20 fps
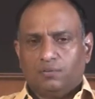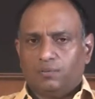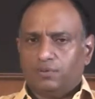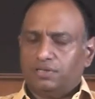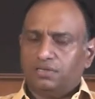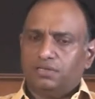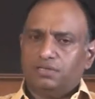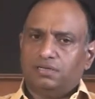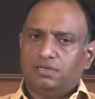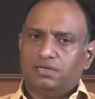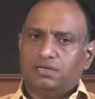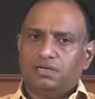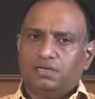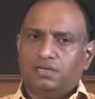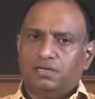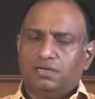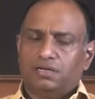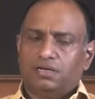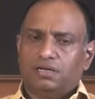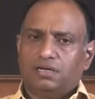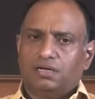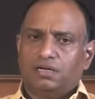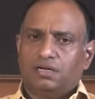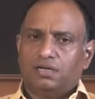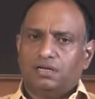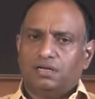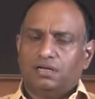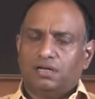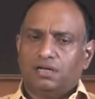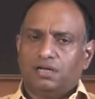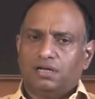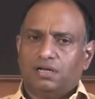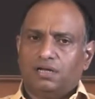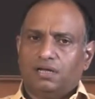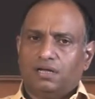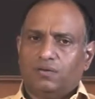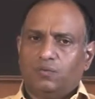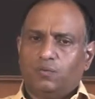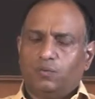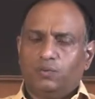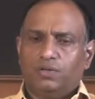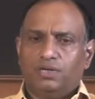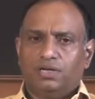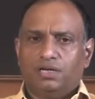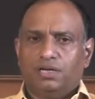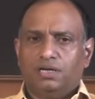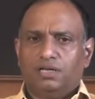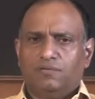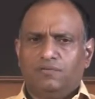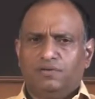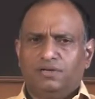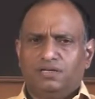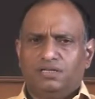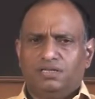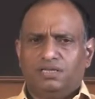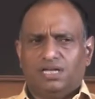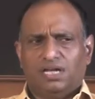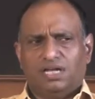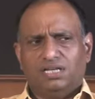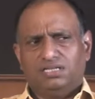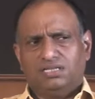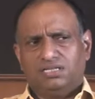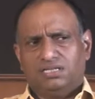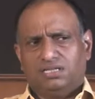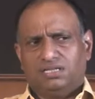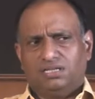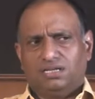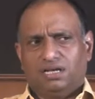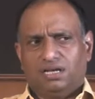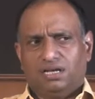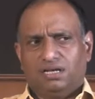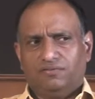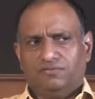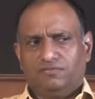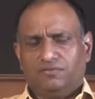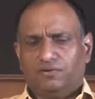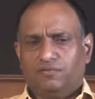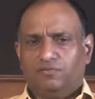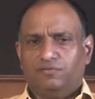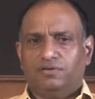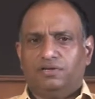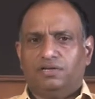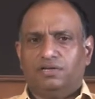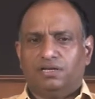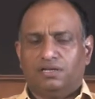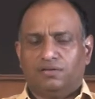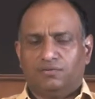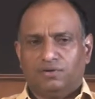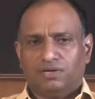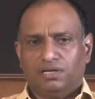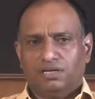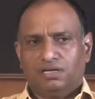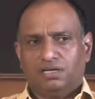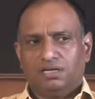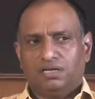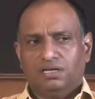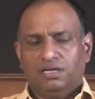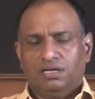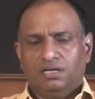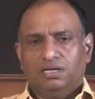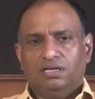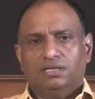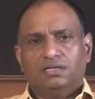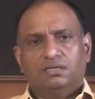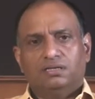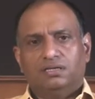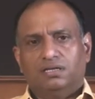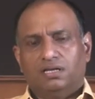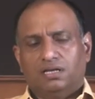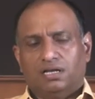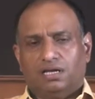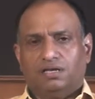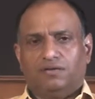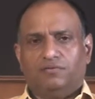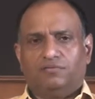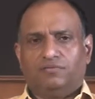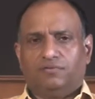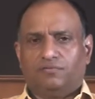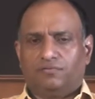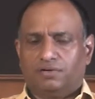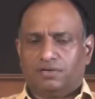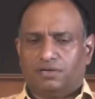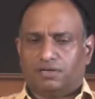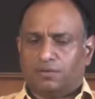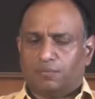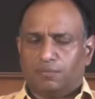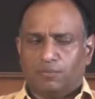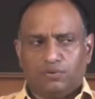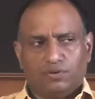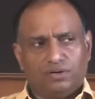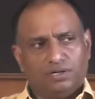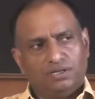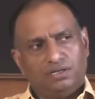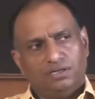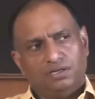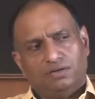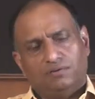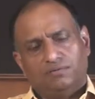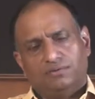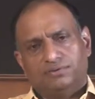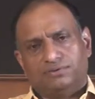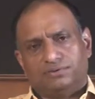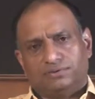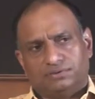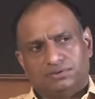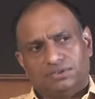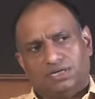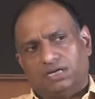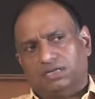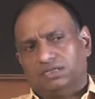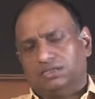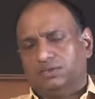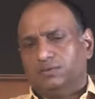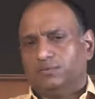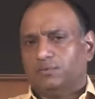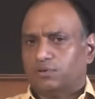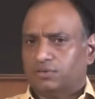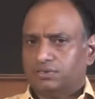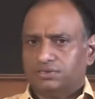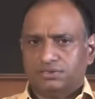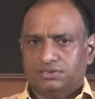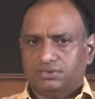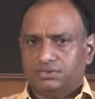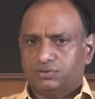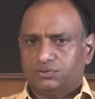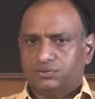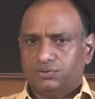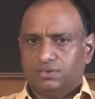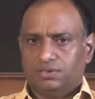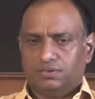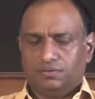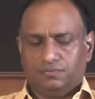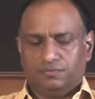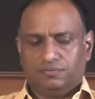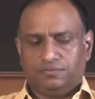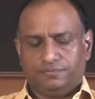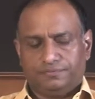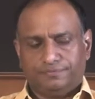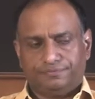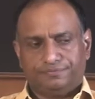whether we are living authentic life or we are living the life our community, our society wants us to live.